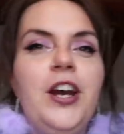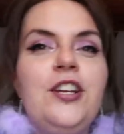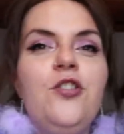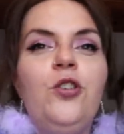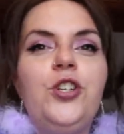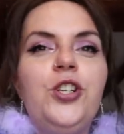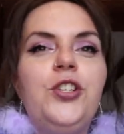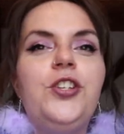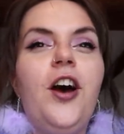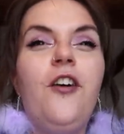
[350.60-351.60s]
find not
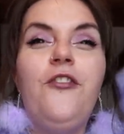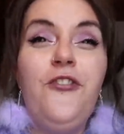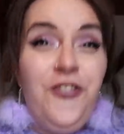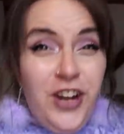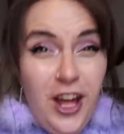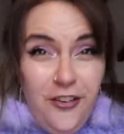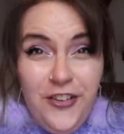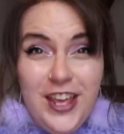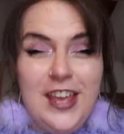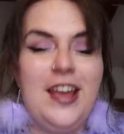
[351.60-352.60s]
just a
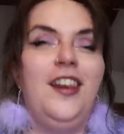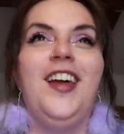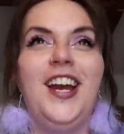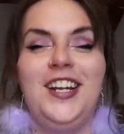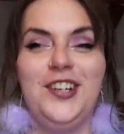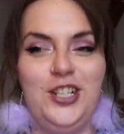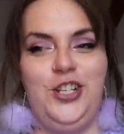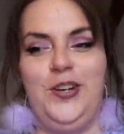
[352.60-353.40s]
fluffy lilac